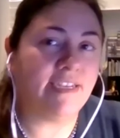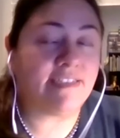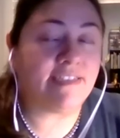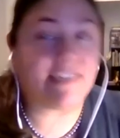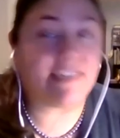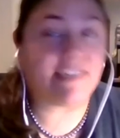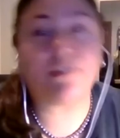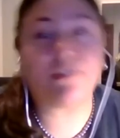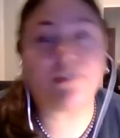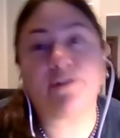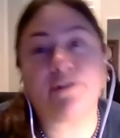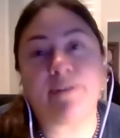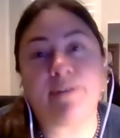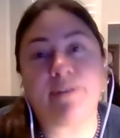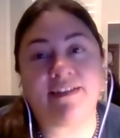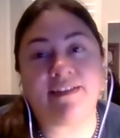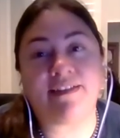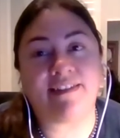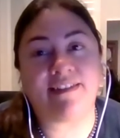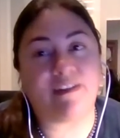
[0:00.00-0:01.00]
Tickets are going to
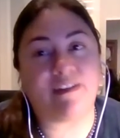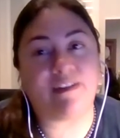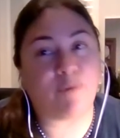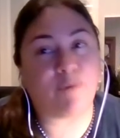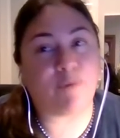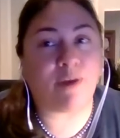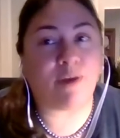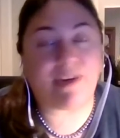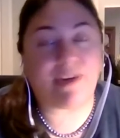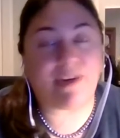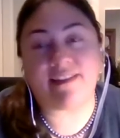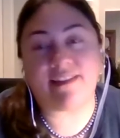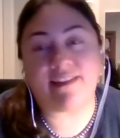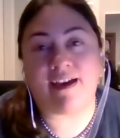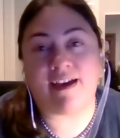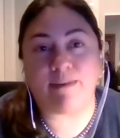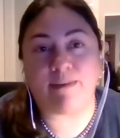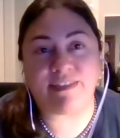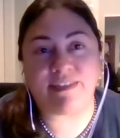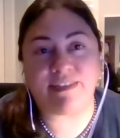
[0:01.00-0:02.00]
be on sale at Broadway at
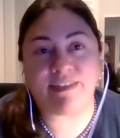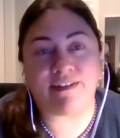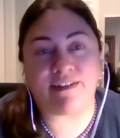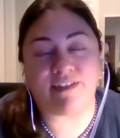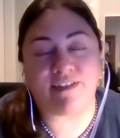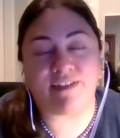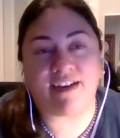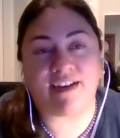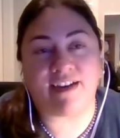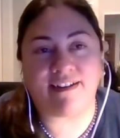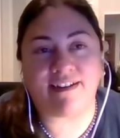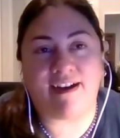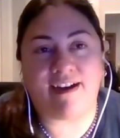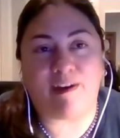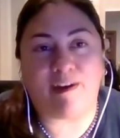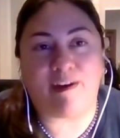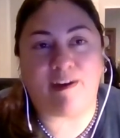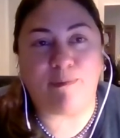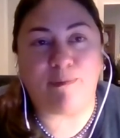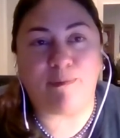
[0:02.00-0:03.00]

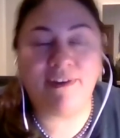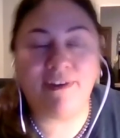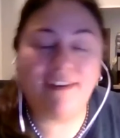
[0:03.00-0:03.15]
thehobbycenter.com.